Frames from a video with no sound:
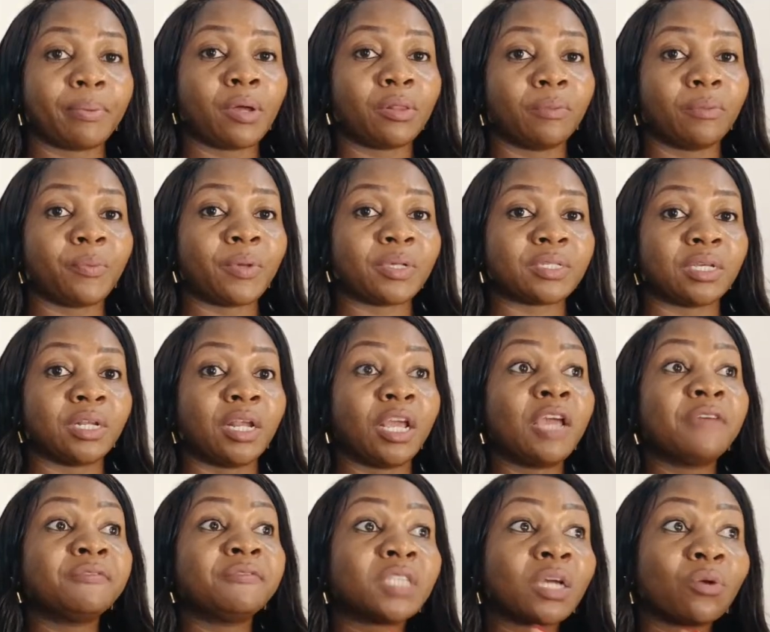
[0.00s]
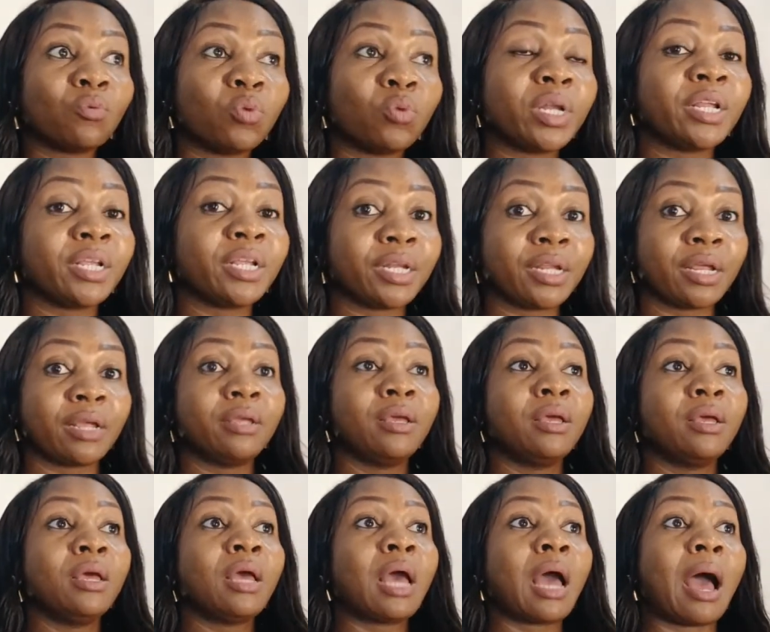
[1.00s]
person. If they willingly
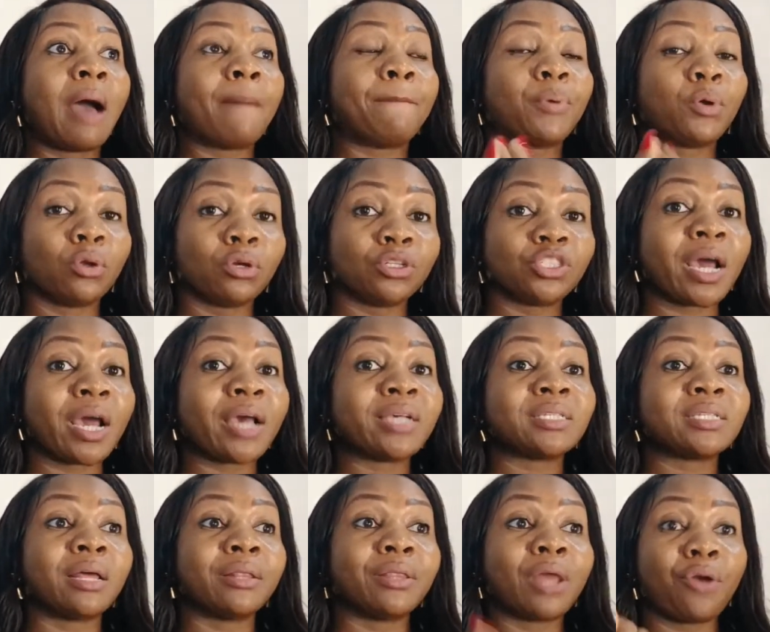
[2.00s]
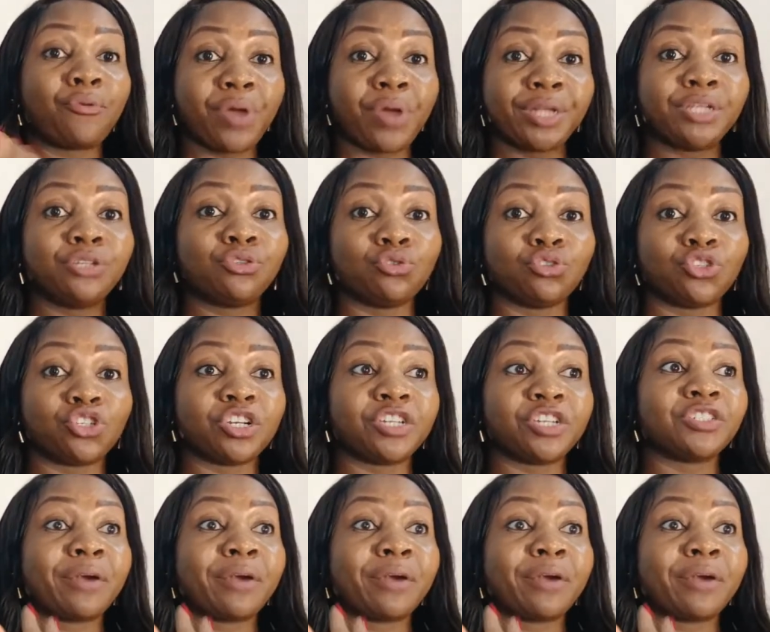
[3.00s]
apologize and they're ready to change,